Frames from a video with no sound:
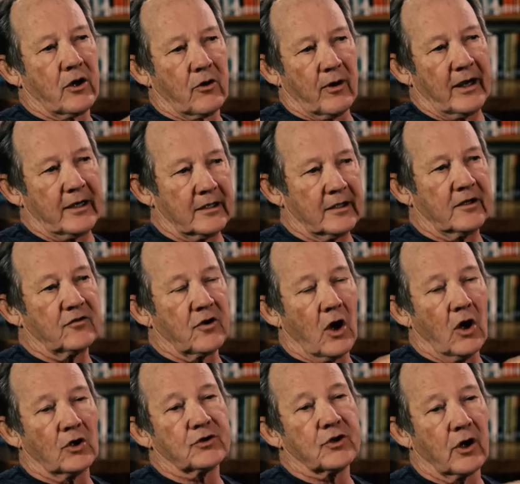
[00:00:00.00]
create these
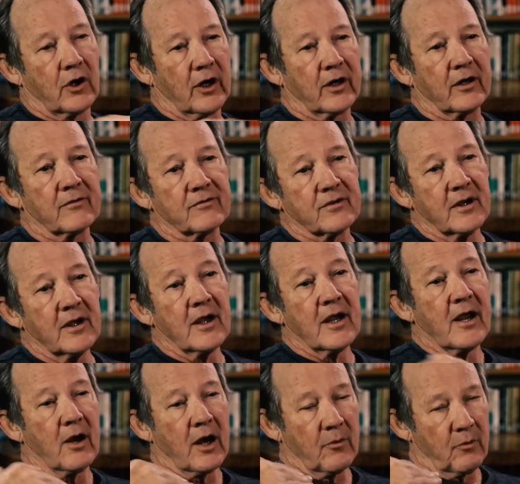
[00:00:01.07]
alternatives
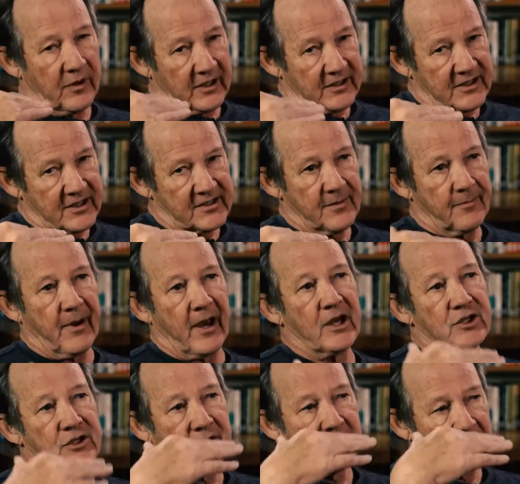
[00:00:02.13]
with
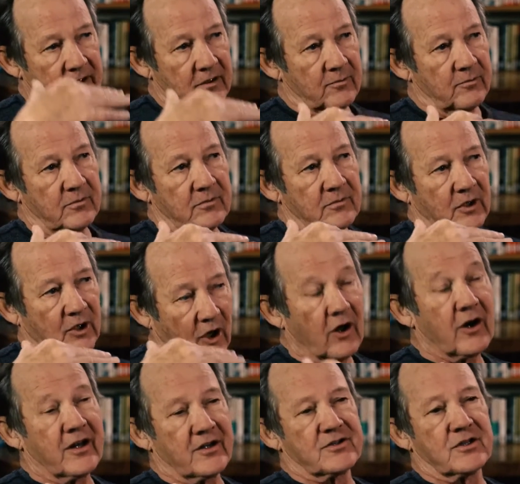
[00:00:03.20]
anticipation that the
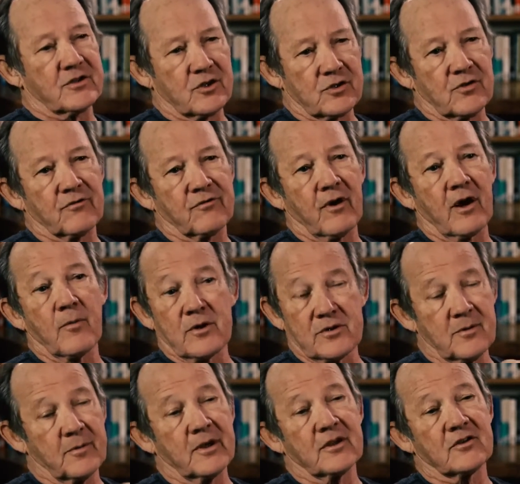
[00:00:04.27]
current institutional
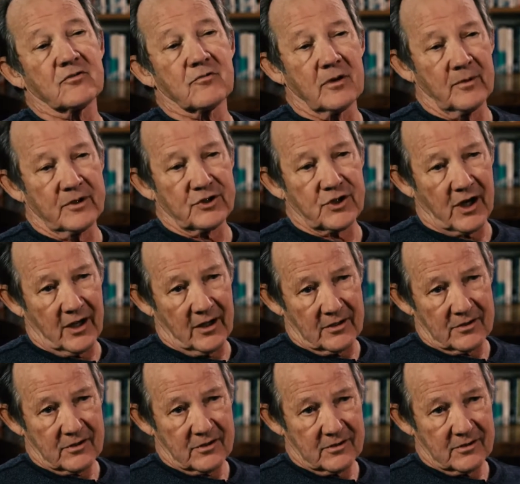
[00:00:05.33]
frameworks are being extremely challenged.